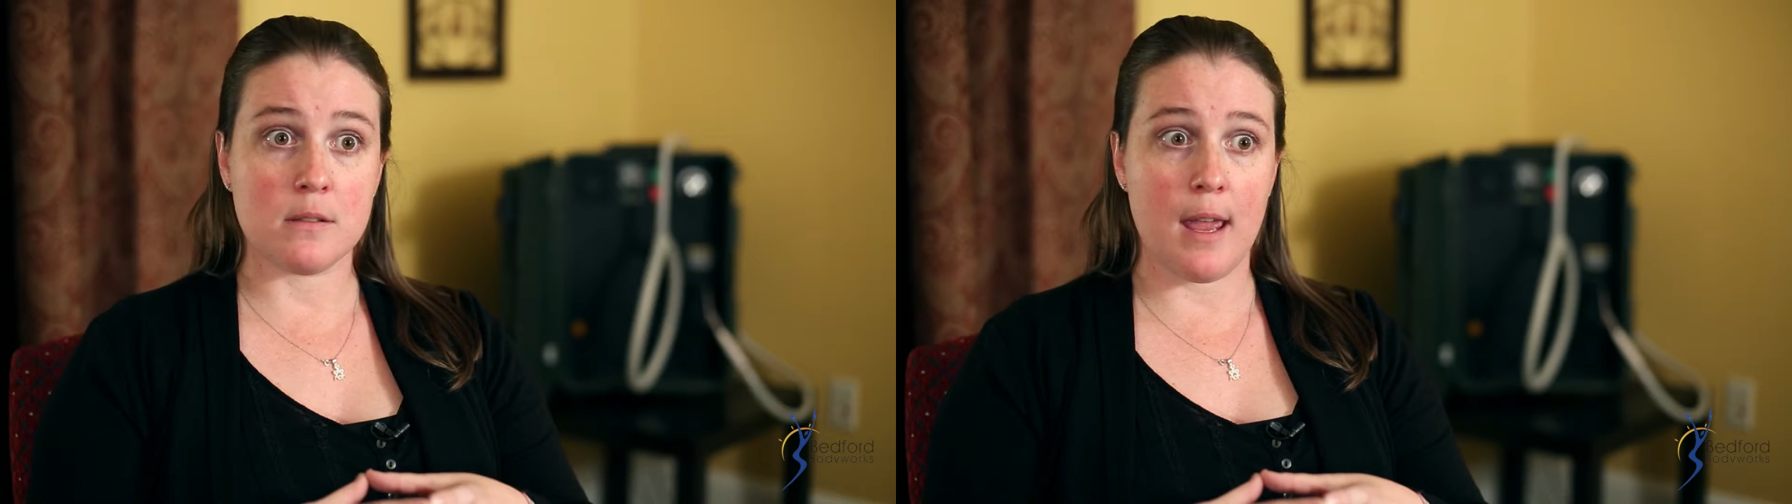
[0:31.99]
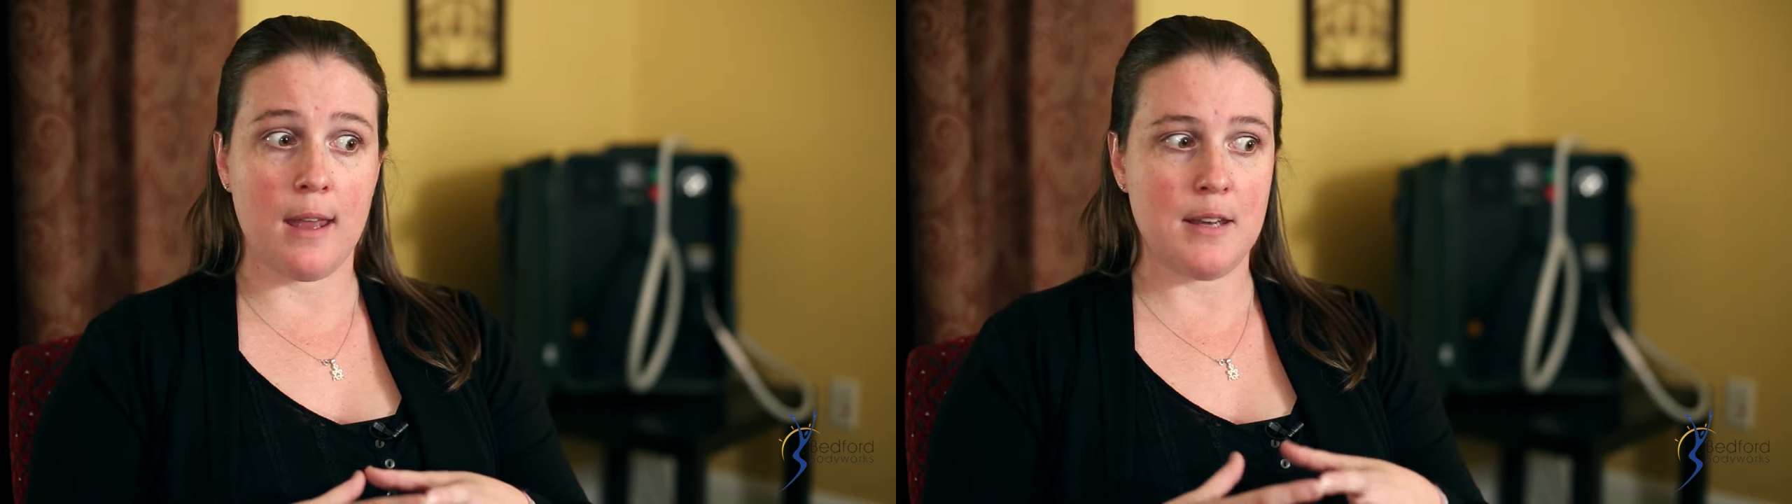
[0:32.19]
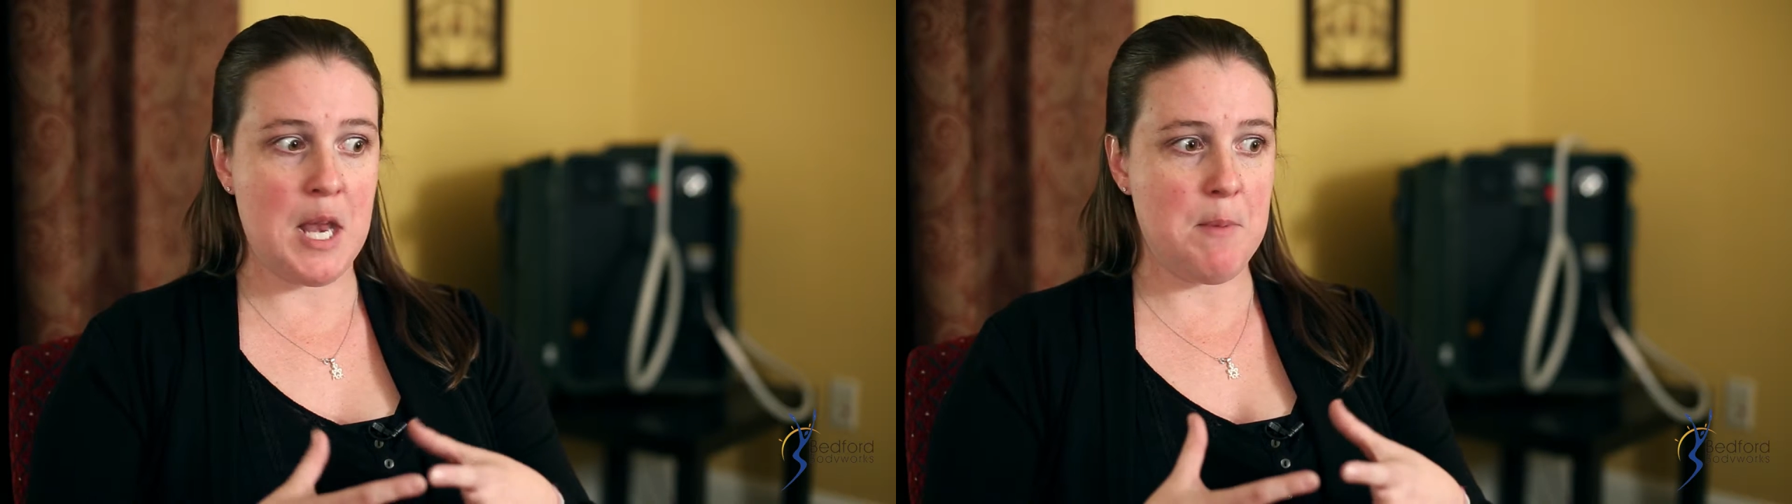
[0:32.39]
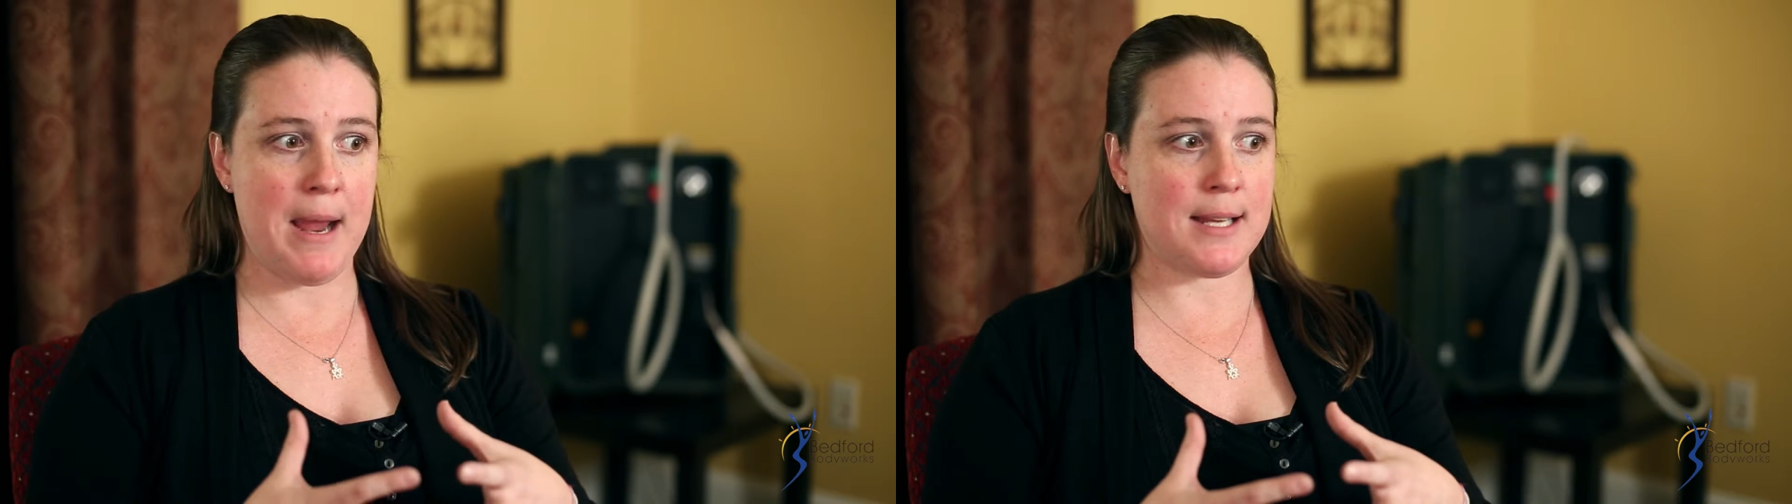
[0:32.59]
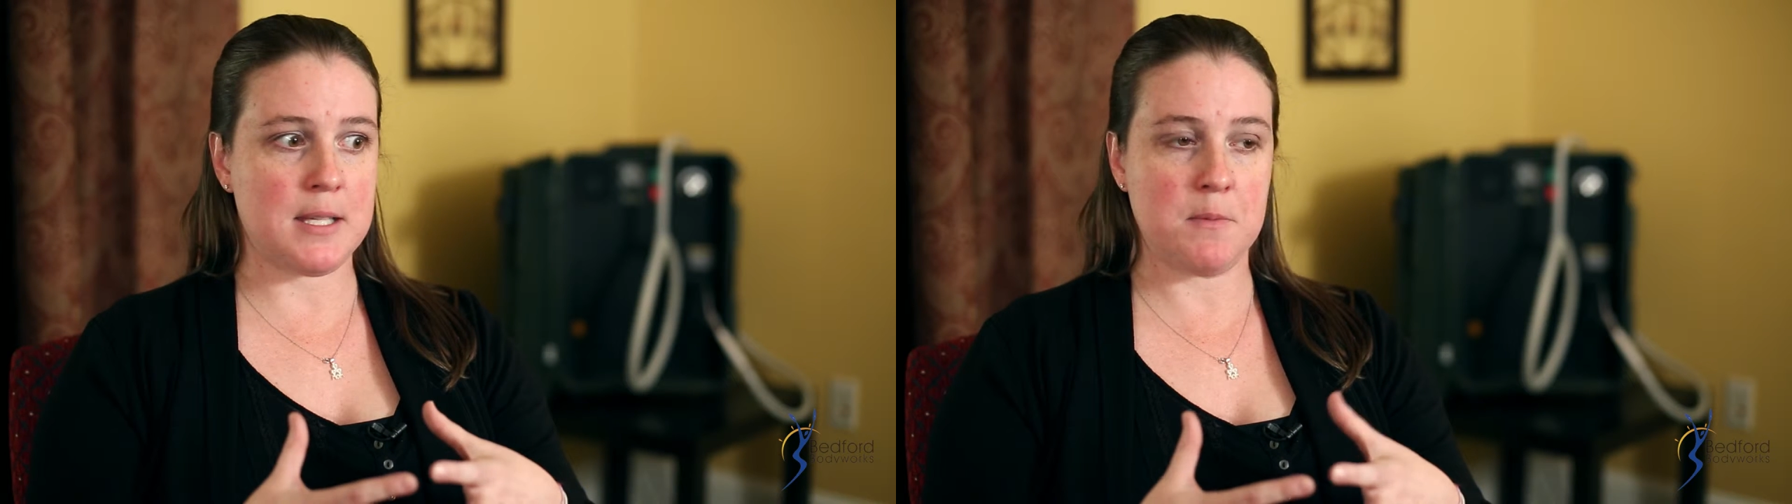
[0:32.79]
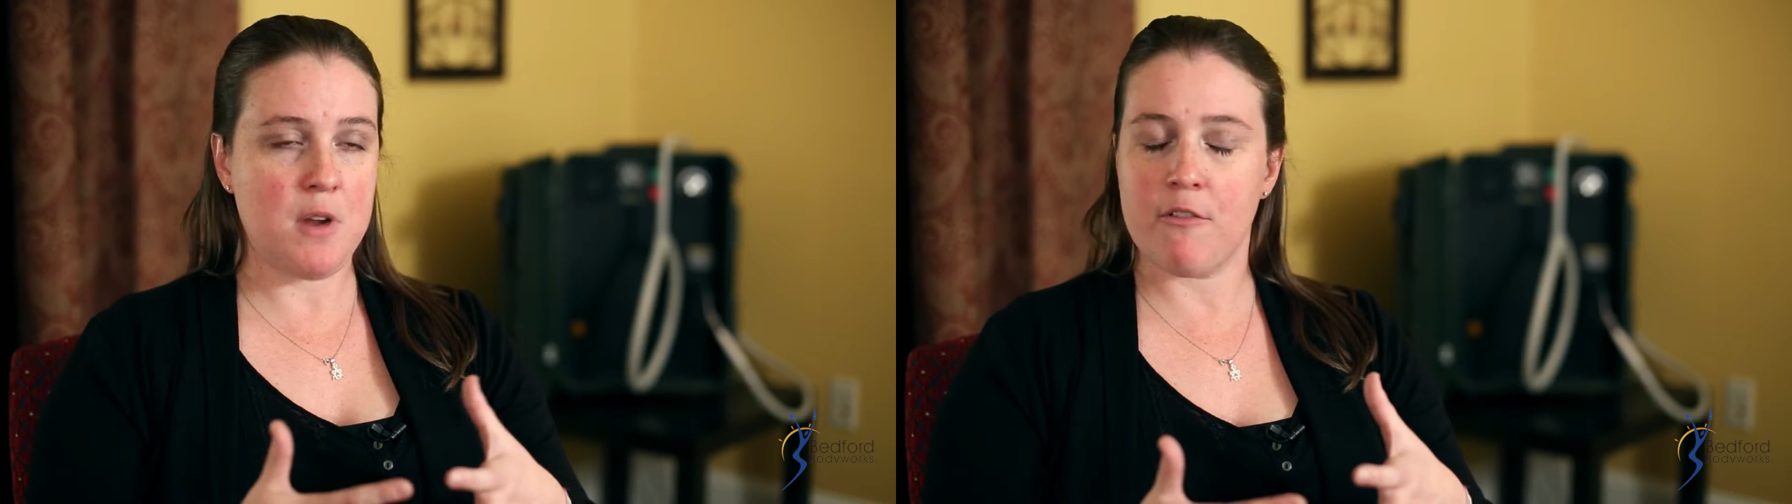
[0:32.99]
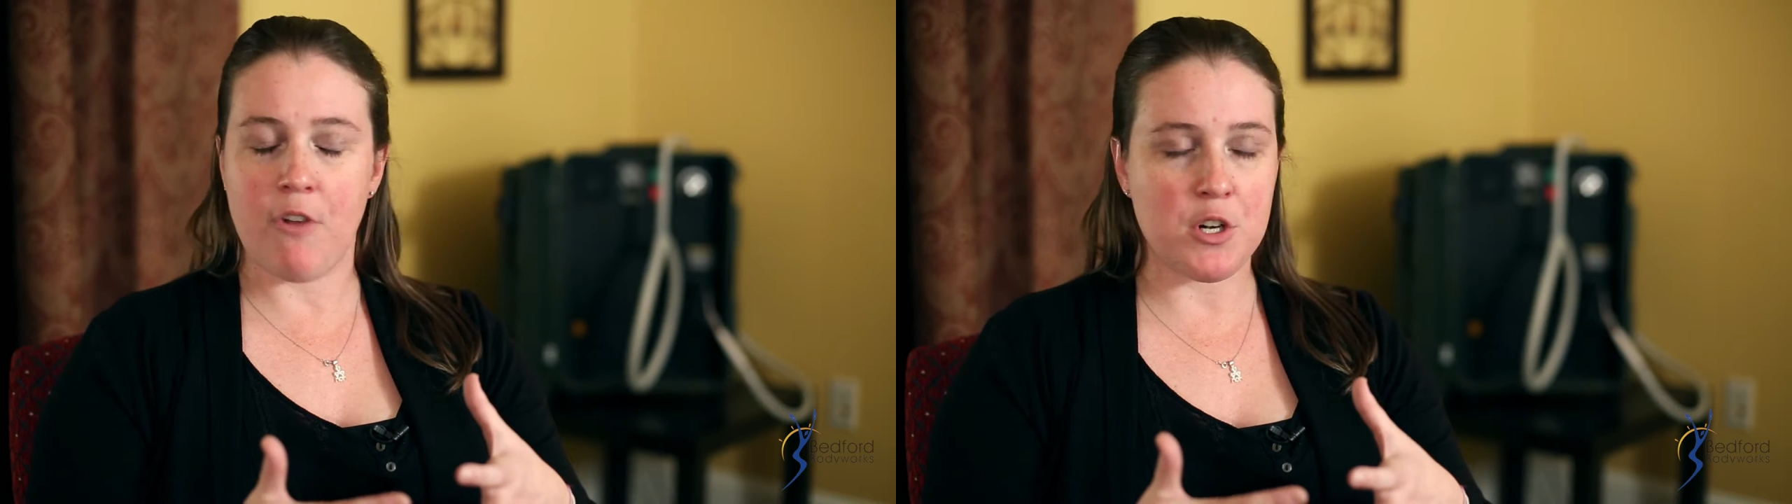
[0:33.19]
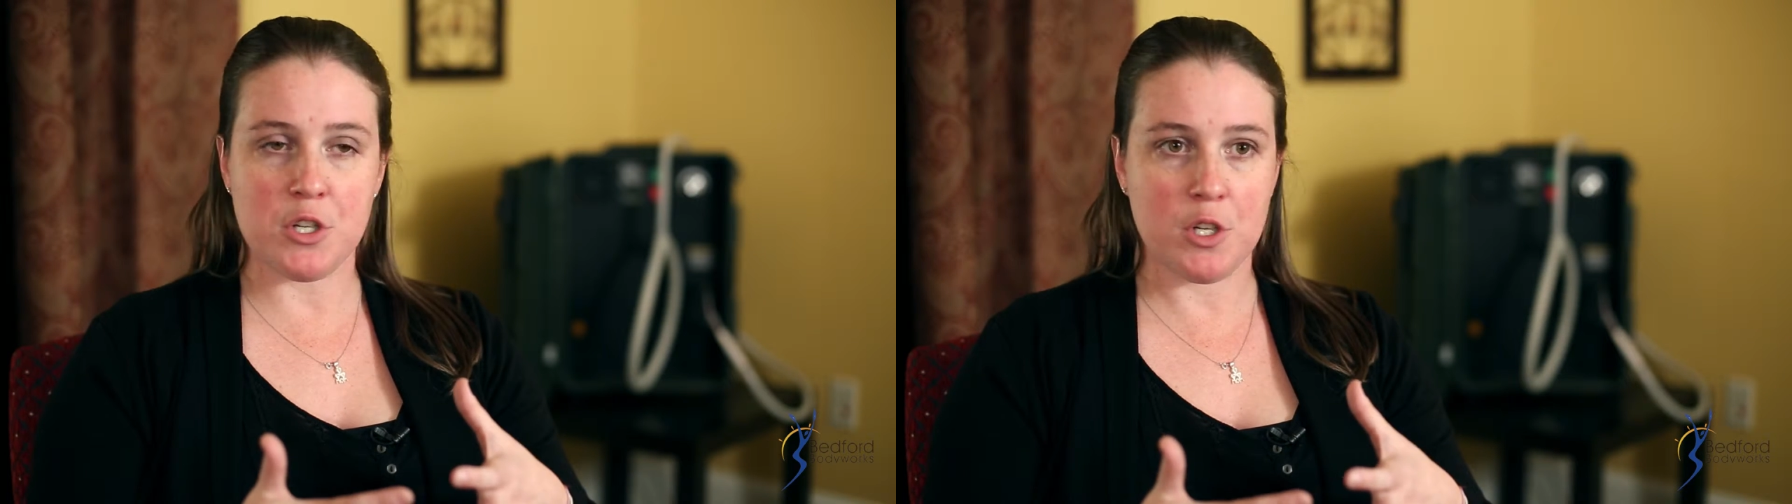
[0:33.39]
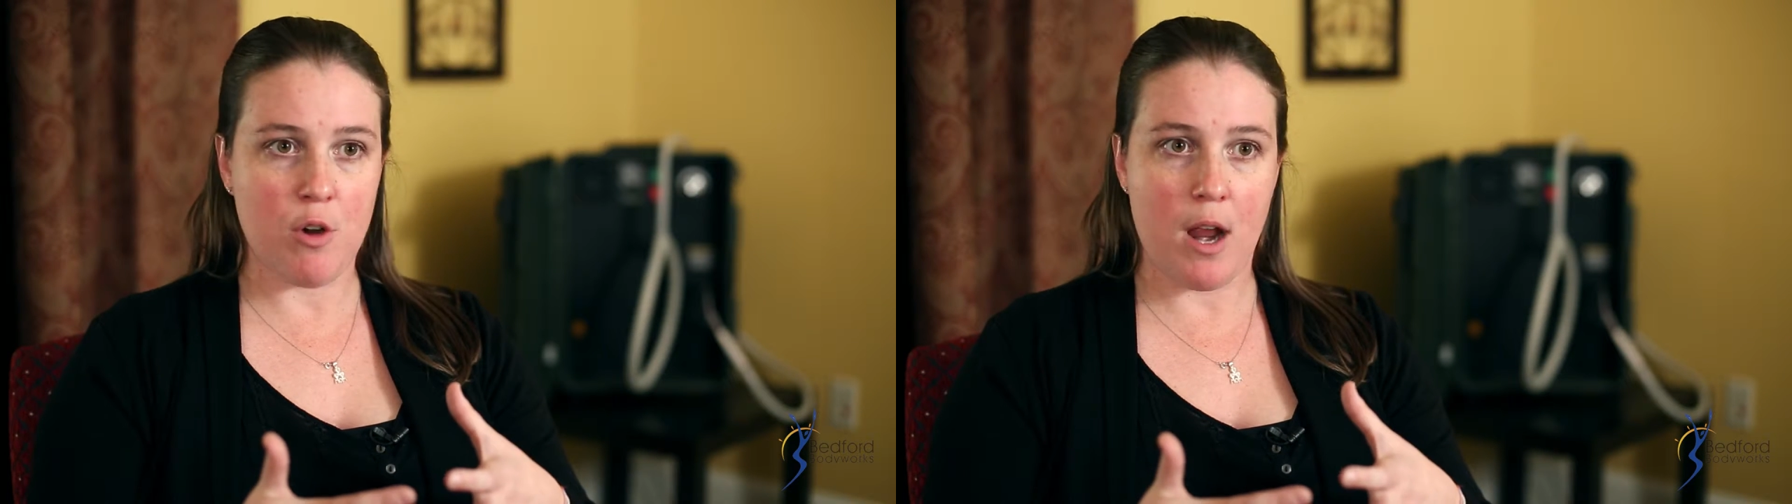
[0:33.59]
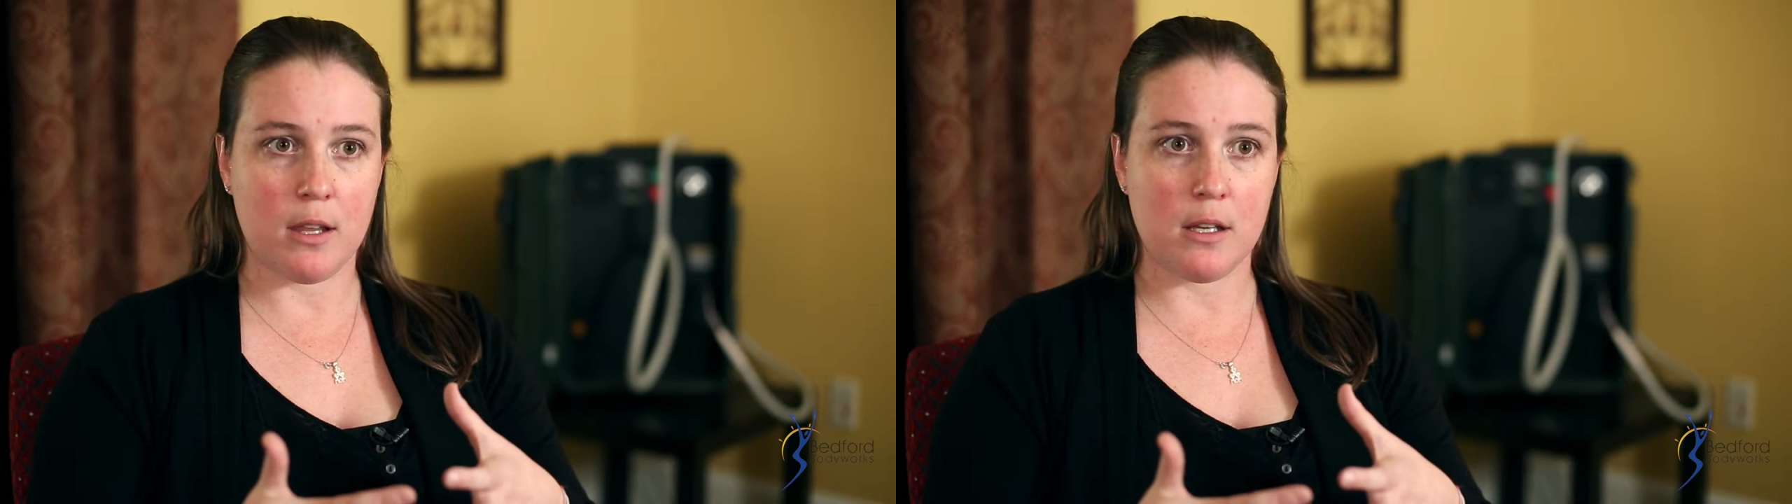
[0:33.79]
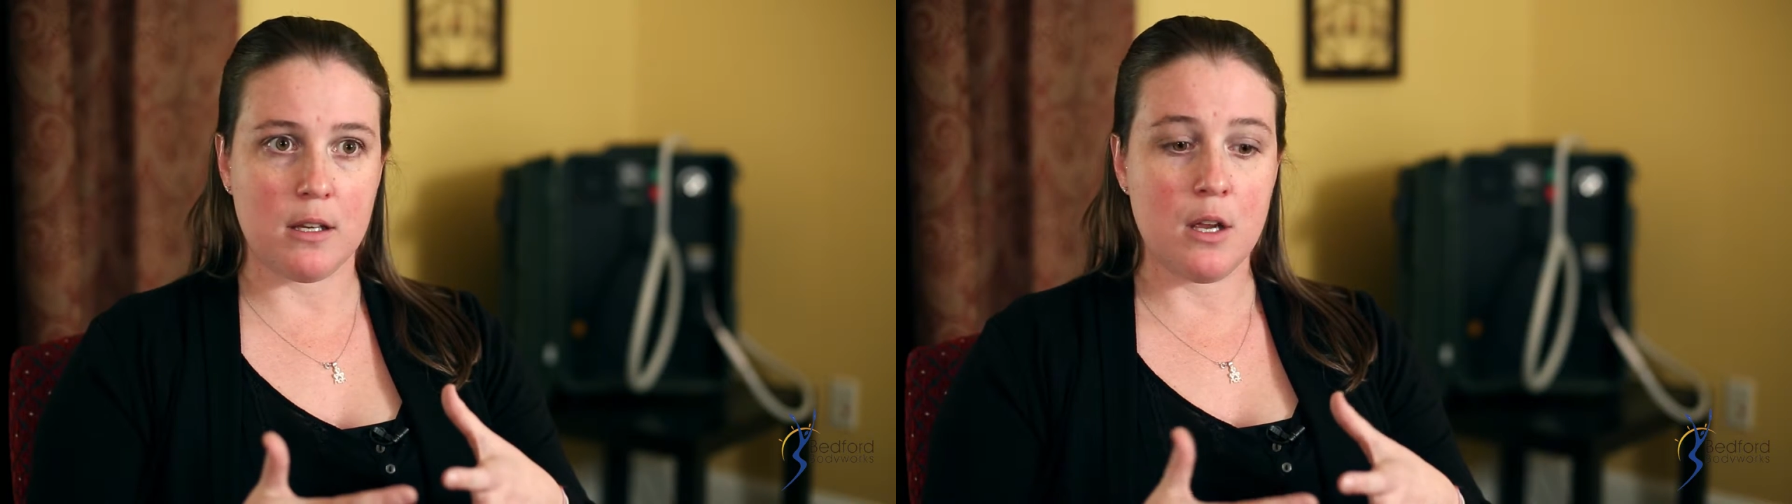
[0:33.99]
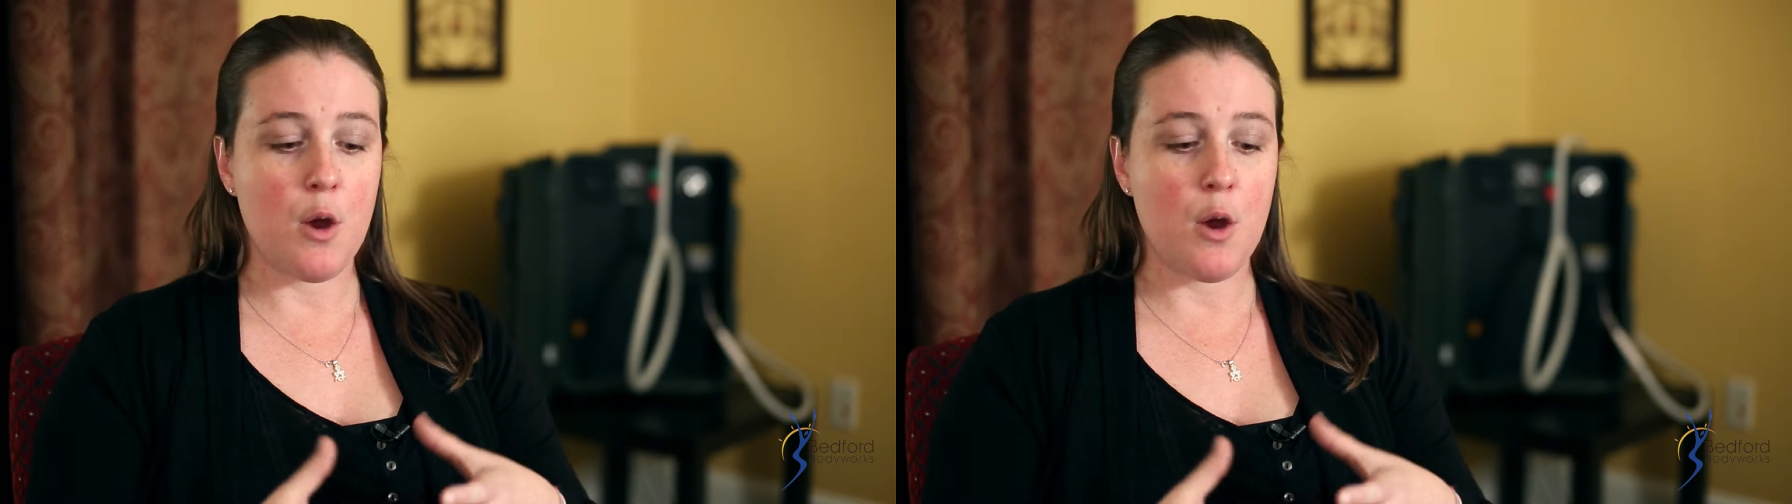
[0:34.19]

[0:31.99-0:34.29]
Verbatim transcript: and it makes them not function correctly.